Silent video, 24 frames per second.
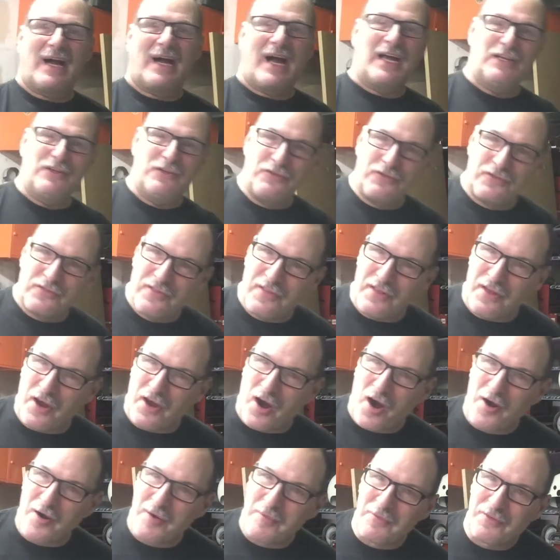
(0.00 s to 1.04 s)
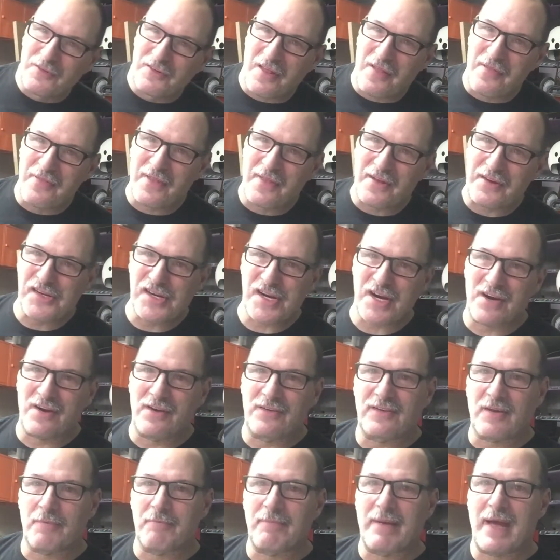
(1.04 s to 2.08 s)
I use the arms on the chair
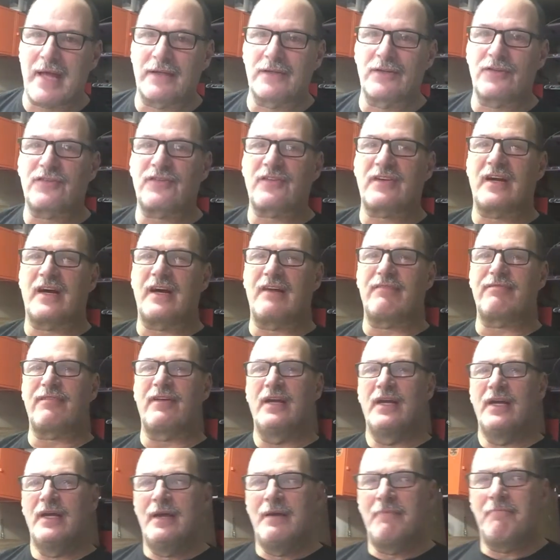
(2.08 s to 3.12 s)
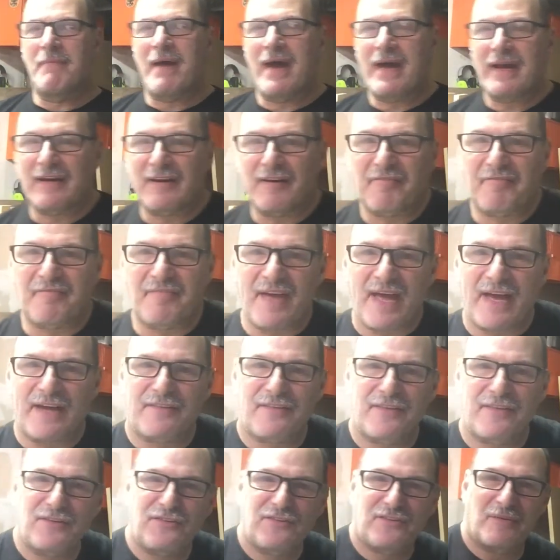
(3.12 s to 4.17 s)
to balance stuff. Matter of fact,
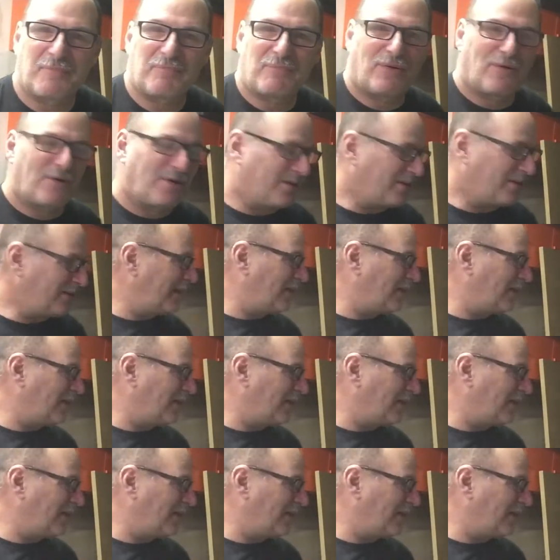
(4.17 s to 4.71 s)
this support